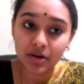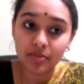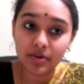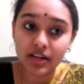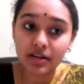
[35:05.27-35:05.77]

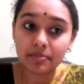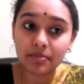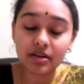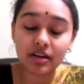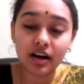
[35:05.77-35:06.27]
We didn't
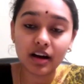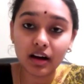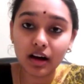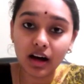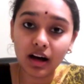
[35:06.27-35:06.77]
put
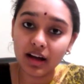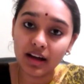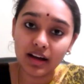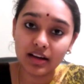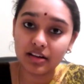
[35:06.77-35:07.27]
nga
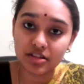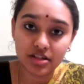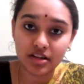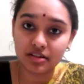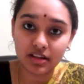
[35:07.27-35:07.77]
and
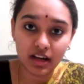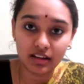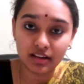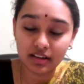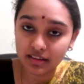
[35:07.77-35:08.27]
cha
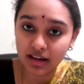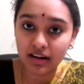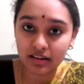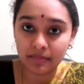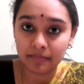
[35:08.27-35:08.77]
together in
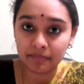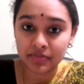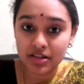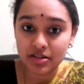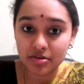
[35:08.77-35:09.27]
that.
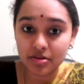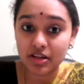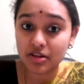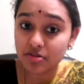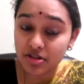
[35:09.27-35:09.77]

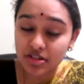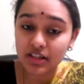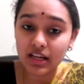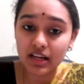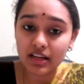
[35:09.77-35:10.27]
So
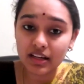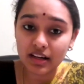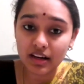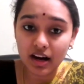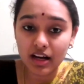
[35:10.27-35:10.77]
usually,
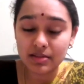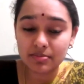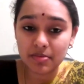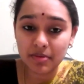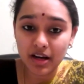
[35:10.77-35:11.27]
as
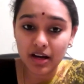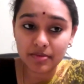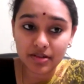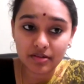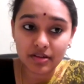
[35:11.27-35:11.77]
per my
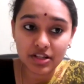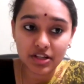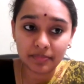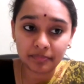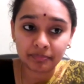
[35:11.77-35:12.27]

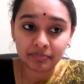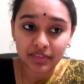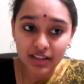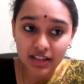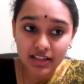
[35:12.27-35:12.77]
observation,
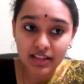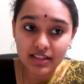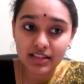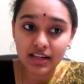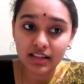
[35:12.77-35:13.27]
it
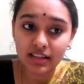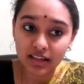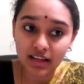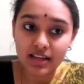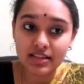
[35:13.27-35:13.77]
is that
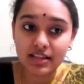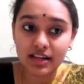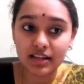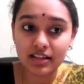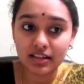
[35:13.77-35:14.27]
the case
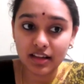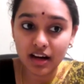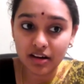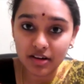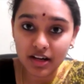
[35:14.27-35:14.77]
that the
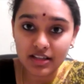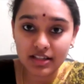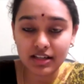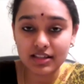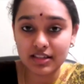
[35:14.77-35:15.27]

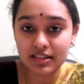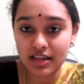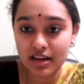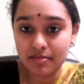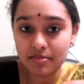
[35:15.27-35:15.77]
Anunasika is the
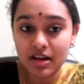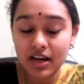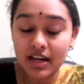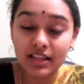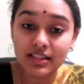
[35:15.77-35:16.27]
same
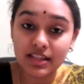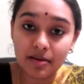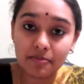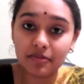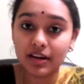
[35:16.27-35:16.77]
in the
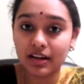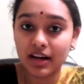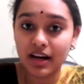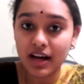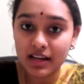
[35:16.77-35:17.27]
same
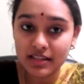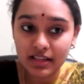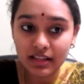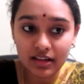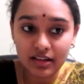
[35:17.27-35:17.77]
varga as
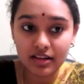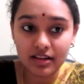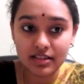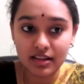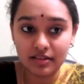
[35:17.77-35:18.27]
the letter
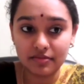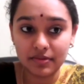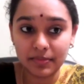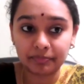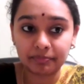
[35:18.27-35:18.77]

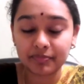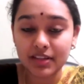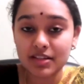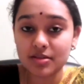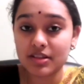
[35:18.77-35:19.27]
itself.
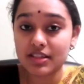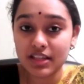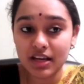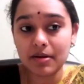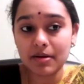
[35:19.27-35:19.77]
So the
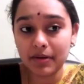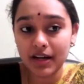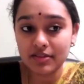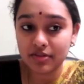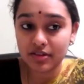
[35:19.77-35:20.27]
same
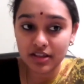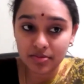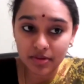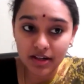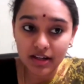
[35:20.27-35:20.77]
applies for
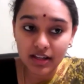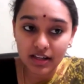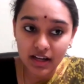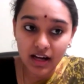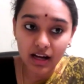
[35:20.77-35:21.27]
this word
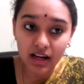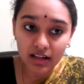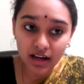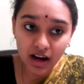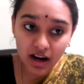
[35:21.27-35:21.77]

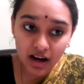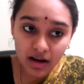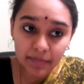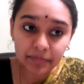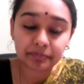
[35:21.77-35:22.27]

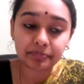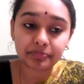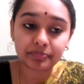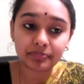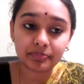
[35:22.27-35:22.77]
Lanka.
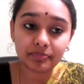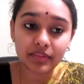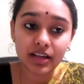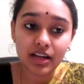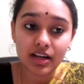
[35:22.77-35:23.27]

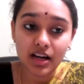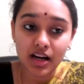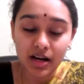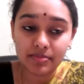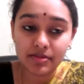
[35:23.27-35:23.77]

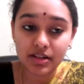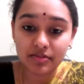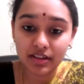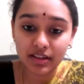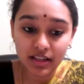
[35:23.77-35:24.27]

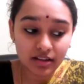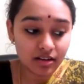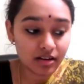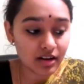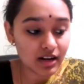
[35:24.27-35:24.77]
Observe the
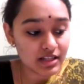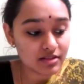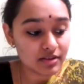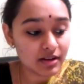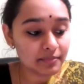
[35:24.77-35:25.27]
dirgha or
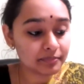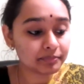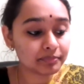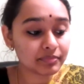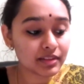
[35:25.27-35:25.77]
hrasva.
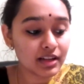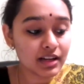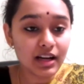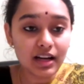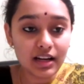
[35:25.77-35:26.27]

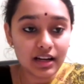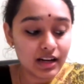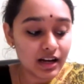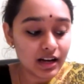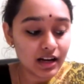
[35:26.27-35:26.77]

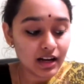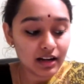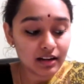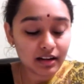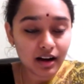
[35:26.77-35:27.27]

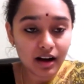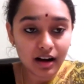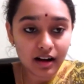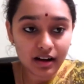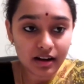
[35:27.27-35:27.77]

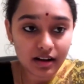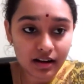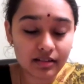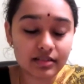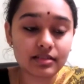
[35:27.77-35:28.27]

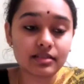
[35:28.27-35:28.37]
Lanka.